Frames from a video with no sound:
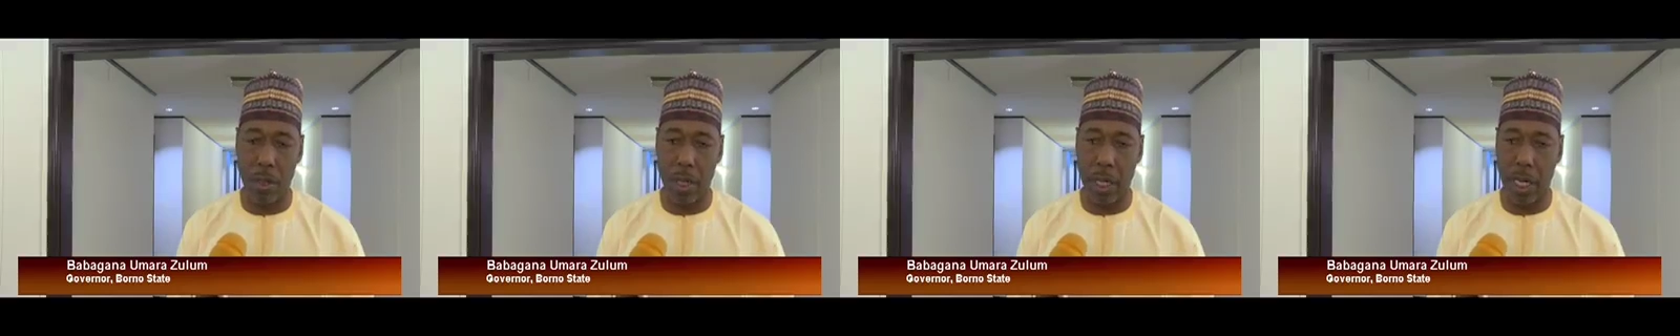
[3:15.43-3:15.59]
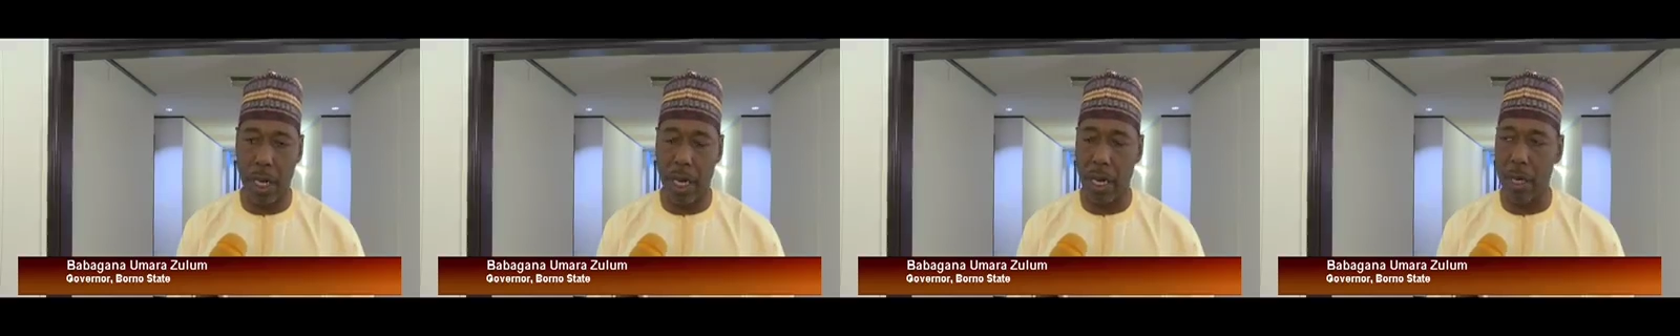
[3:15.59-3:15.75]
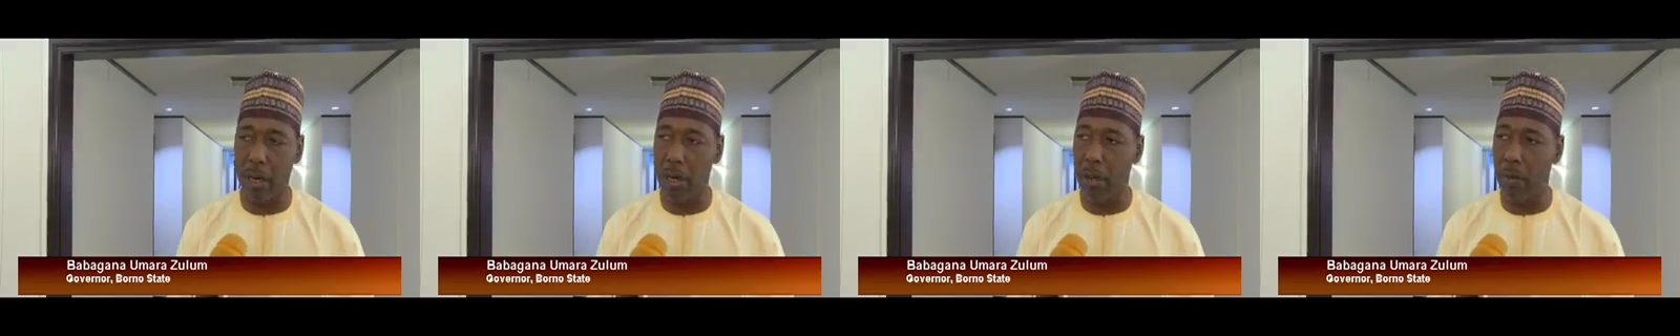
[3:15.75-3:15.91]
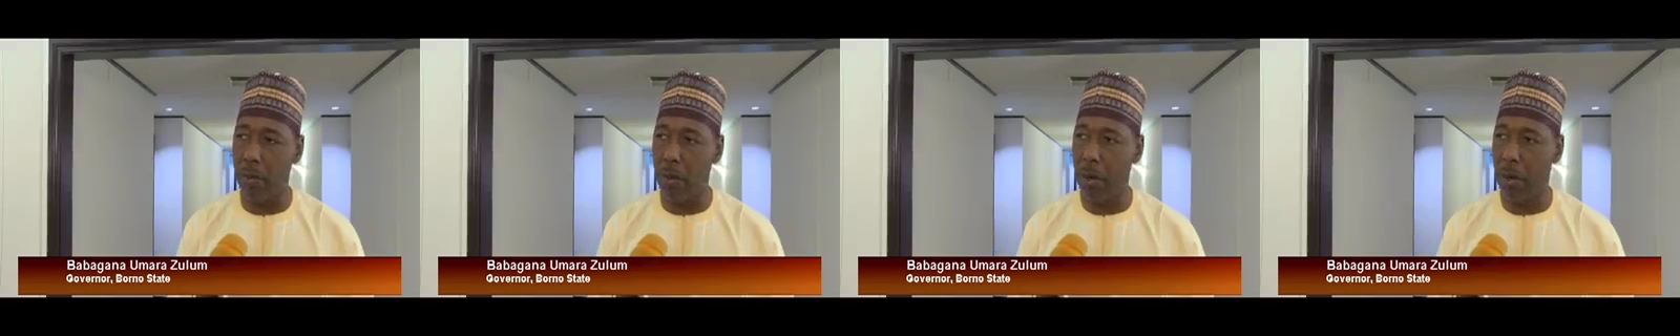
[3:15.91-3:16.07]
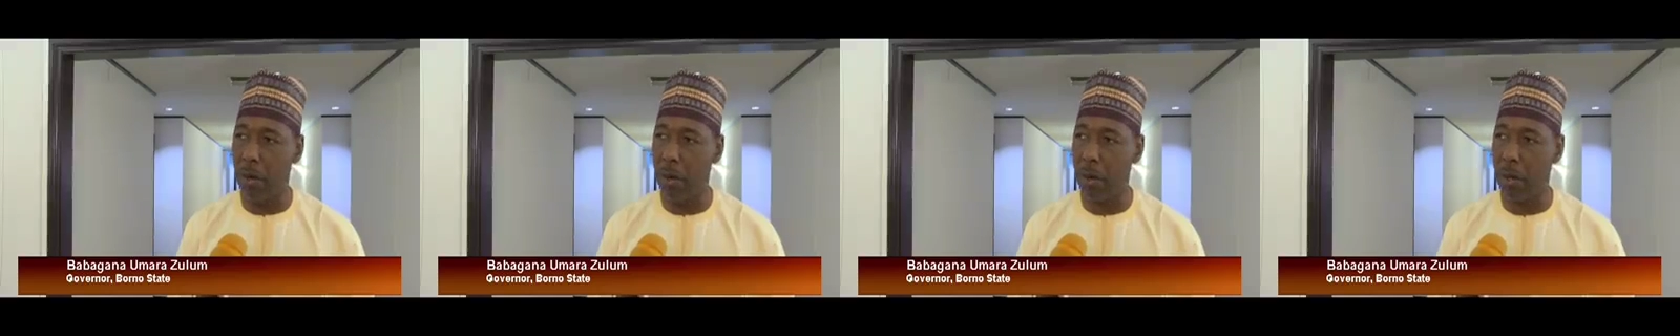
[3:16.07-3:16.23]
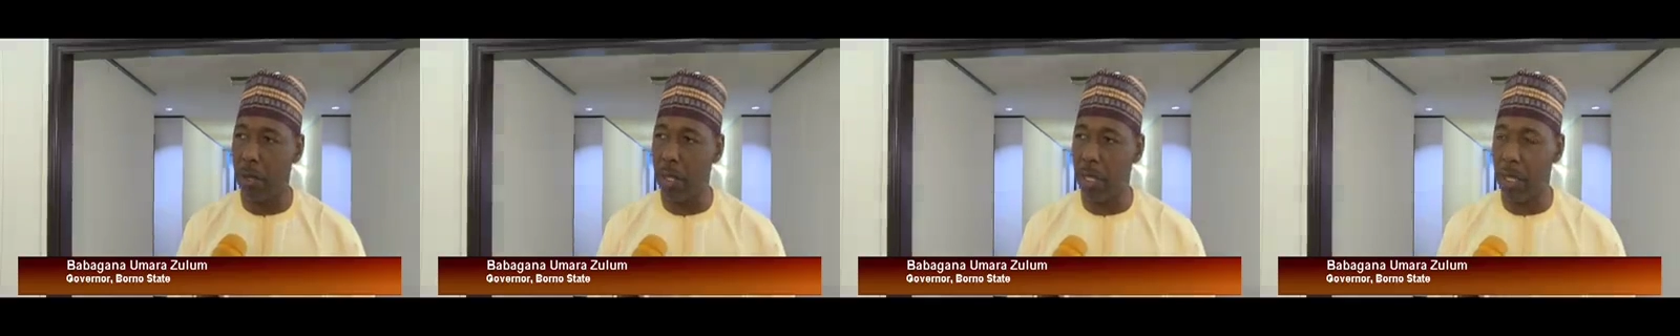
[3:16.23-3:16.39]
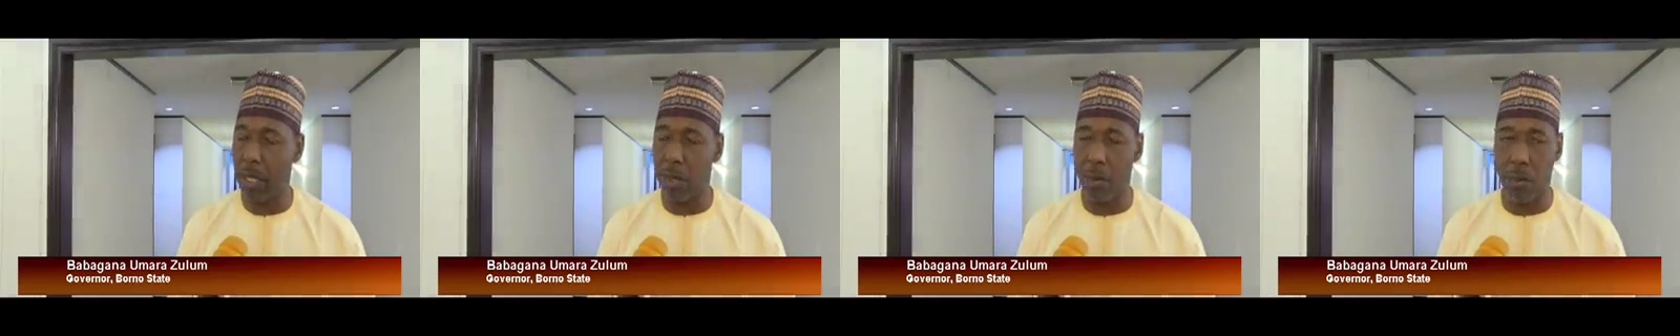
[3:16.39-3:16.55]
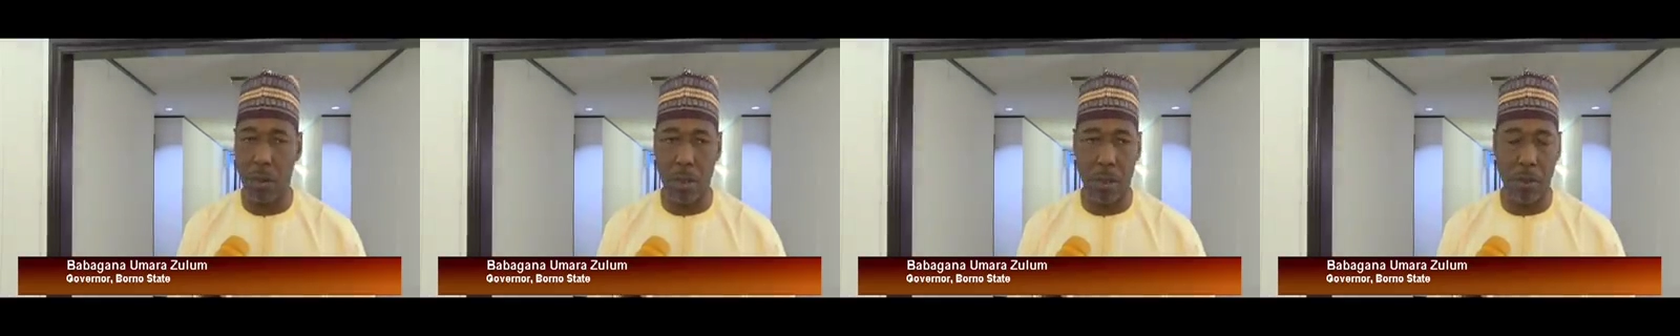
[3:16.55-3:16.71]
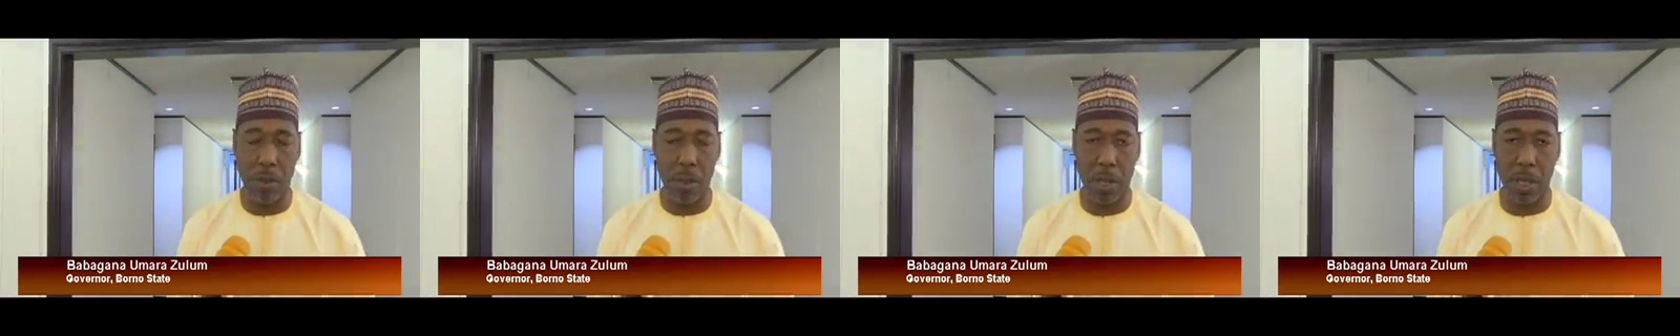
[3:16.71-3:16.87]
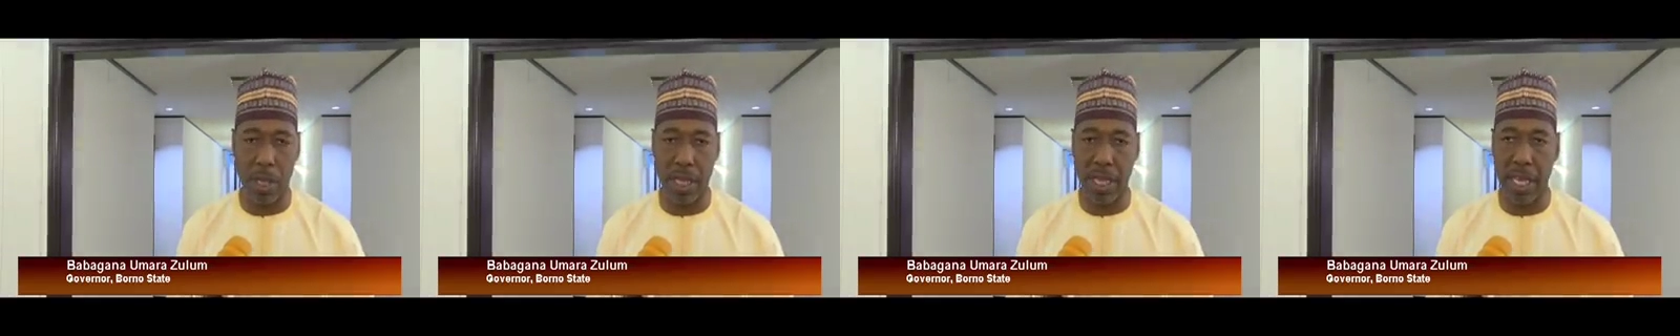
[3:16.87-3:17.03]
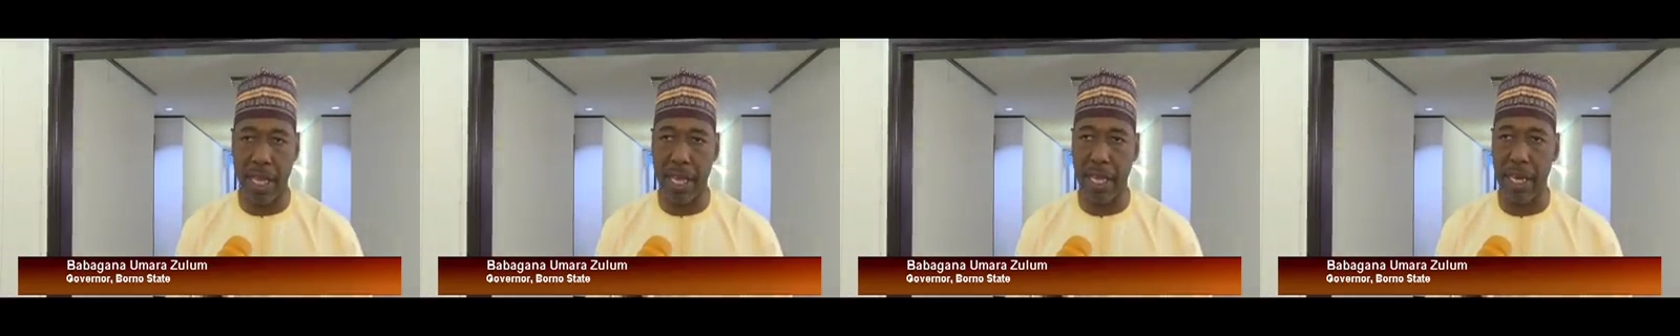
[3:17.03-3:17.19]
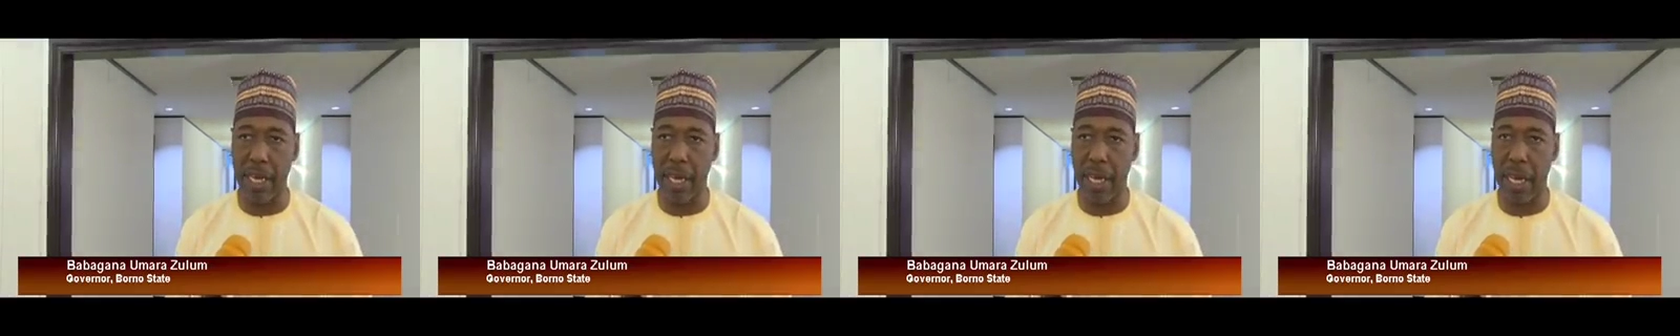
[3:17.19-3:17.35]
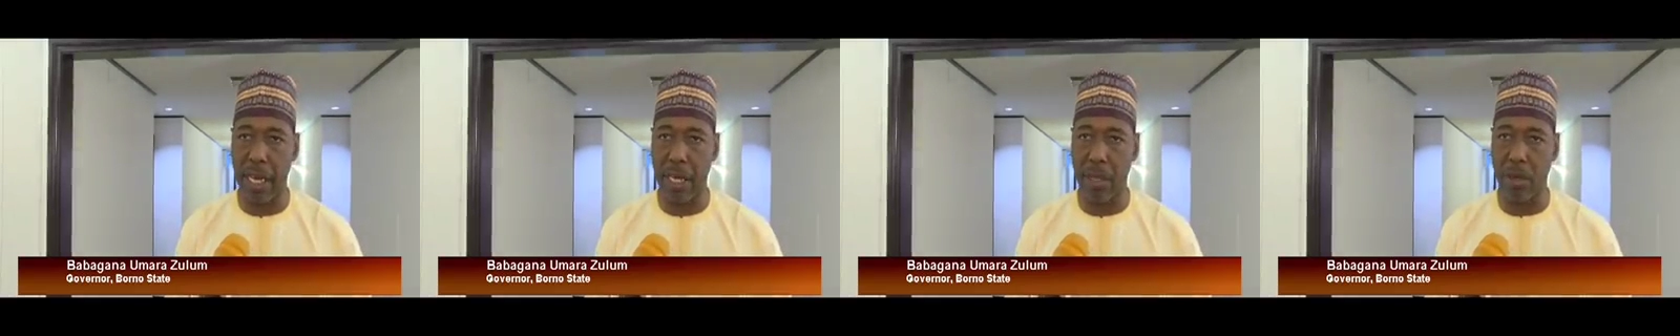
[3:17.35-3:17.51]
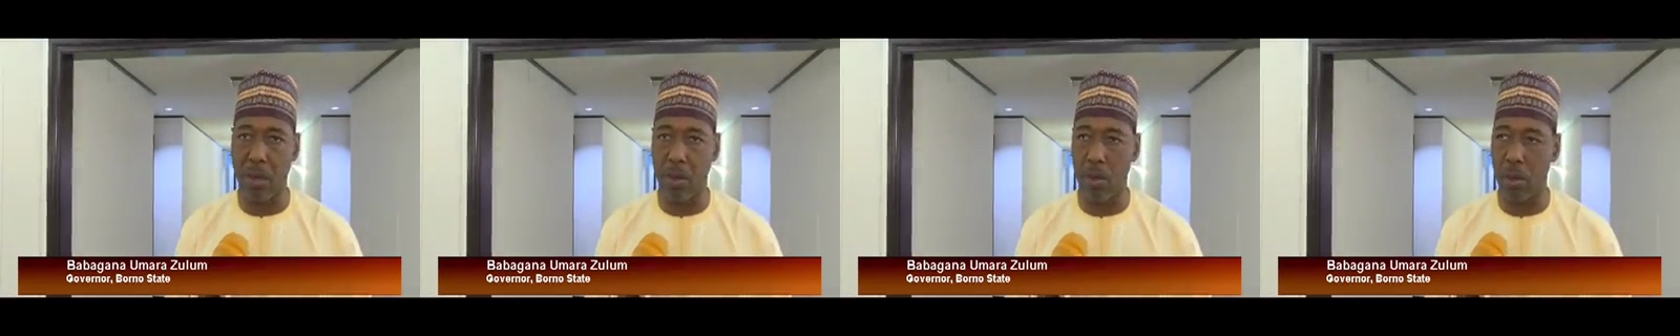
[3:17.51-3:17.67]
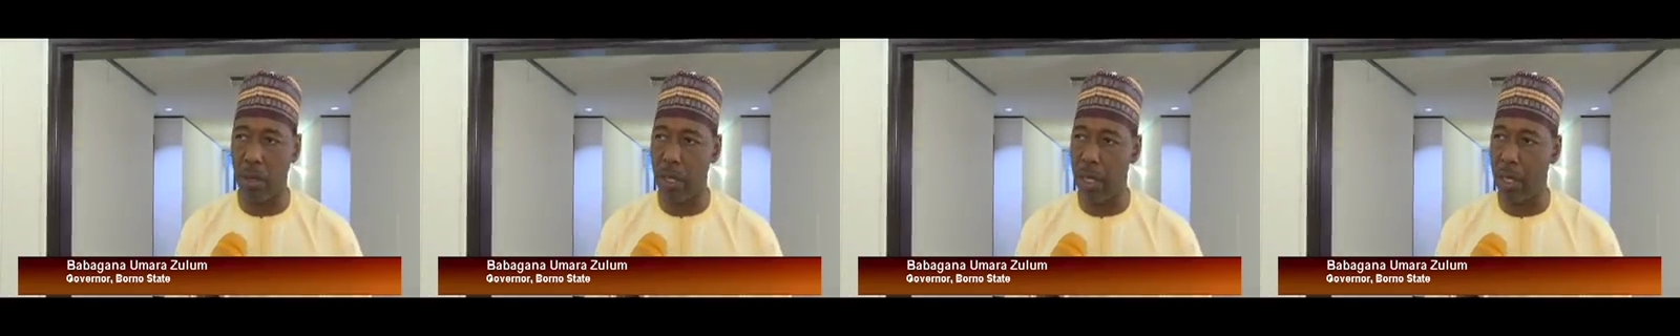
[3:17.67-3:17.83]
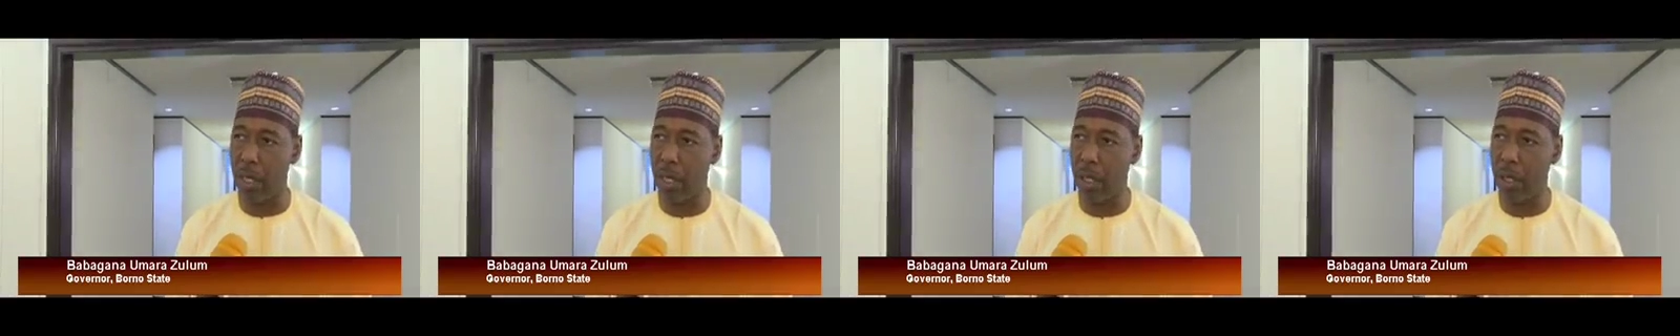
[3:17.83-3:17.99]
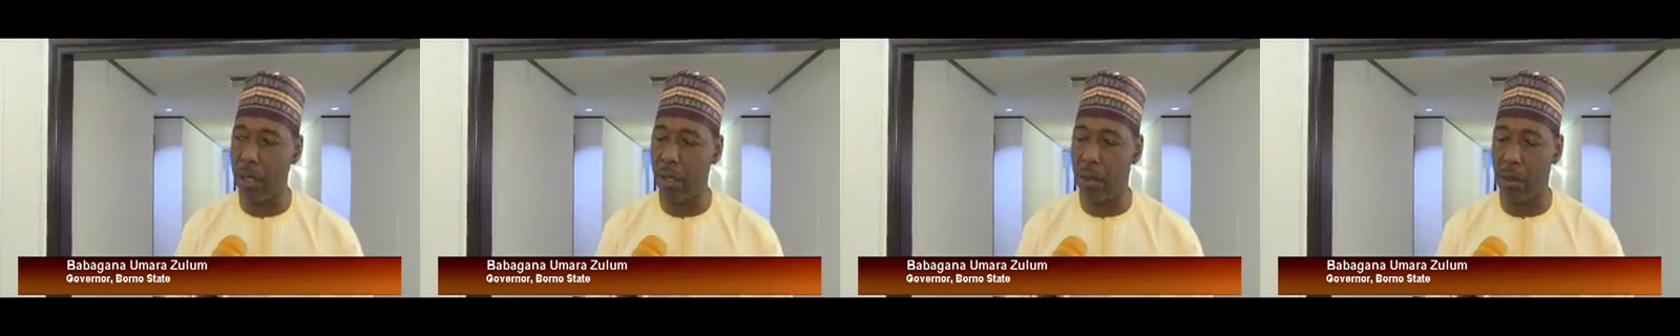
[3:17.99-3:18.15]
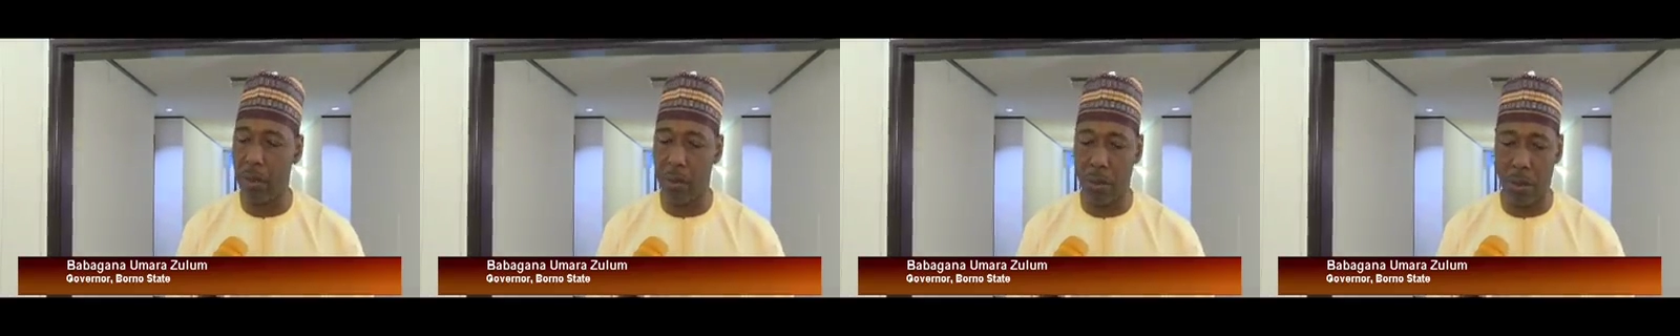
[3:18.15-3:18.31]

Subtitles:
grant to Borno State, which was signed last 2 years.